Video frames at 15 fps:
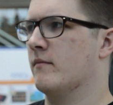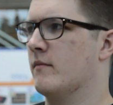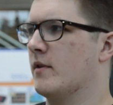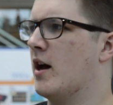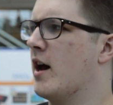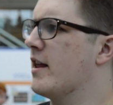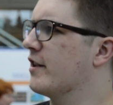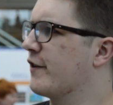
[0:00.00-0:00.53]

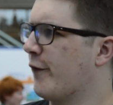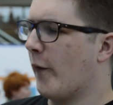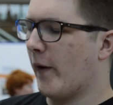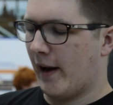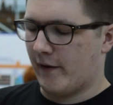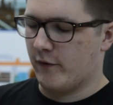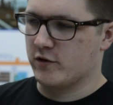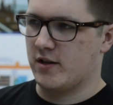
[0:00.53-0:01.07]
There's 40
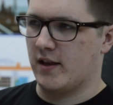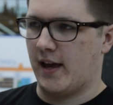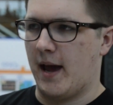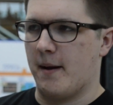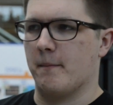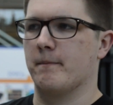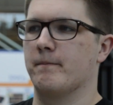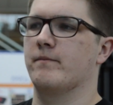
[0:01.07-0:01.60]
levels in the
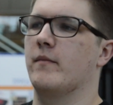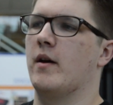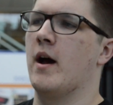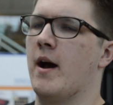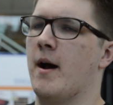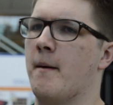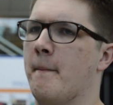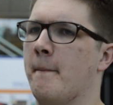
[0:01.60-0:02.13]
game.
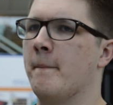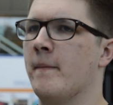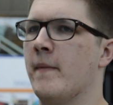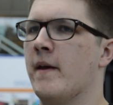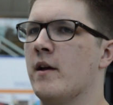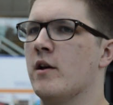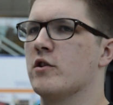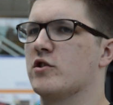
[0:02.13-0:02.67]

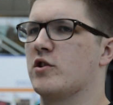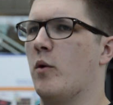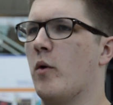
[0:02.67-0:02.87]
So